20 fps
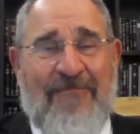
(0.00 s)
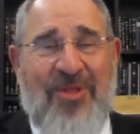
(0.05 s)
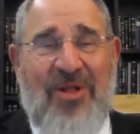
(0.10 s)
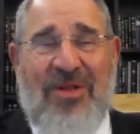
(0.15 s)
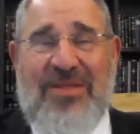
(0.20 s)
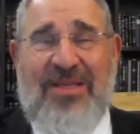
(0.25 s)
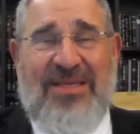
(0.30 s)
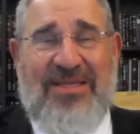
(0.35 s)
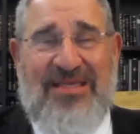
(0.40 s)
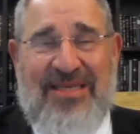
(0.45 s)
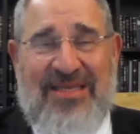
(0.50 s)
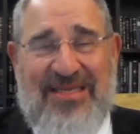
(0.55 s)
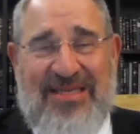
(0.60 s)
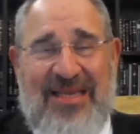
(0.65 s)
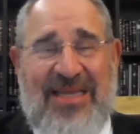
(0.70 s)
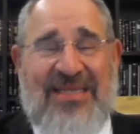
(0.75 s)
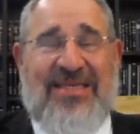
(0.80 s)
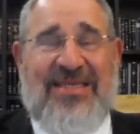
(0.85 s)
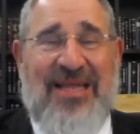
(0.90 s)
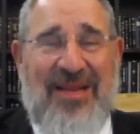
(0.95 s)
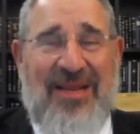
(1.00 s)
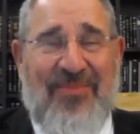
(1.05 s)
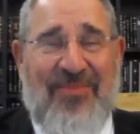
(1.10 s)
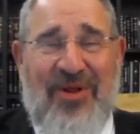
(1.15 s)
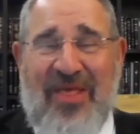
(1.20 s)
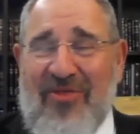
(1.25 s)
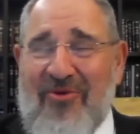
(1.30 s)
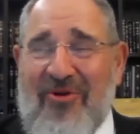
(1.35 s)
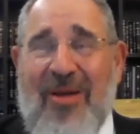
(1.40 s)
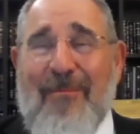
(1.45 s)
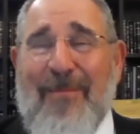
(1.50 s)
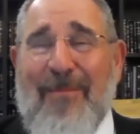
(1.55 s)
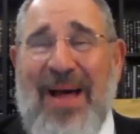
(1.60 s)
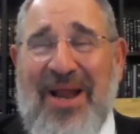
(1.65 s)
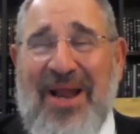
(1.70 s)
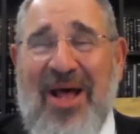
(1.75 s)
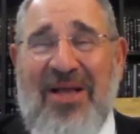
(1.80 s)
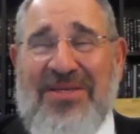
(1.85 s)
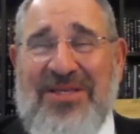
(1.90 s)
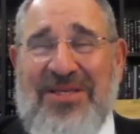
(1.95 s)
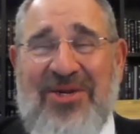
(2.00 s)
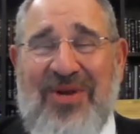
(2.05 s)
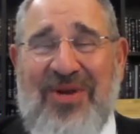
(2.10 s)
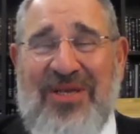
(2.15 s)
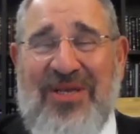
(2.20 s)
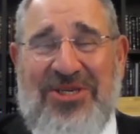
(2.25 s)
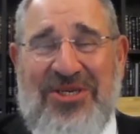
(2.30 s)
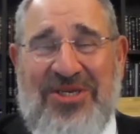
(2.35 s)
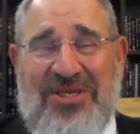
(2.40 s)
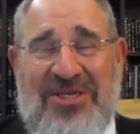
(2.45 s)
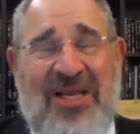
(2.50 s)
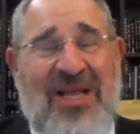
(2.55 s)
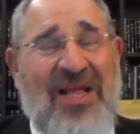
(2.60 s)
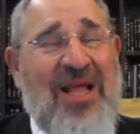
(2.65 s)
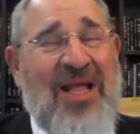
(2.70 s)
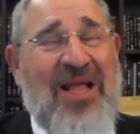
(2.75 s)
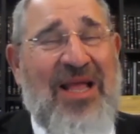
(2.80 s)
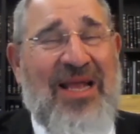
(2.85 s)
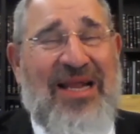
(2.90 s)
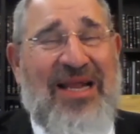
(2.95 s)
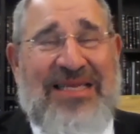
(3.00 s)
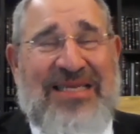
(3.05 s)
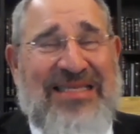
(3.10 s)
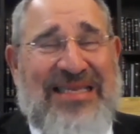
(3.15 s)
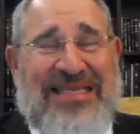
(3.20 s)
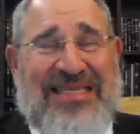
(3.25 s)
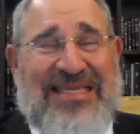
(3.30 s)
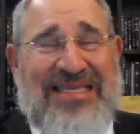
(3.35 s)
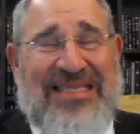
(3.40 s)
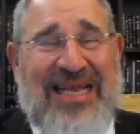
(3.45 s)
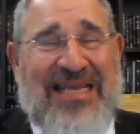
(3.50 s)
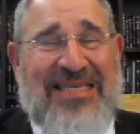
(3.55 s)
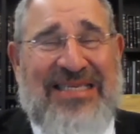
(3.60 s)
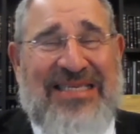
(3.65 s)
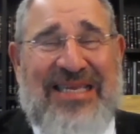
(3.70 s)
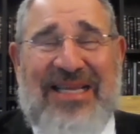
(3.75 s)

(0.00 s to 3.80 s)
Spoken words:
God doesn't need to test anybody. The Ramban asked the question. He doesn't need to test.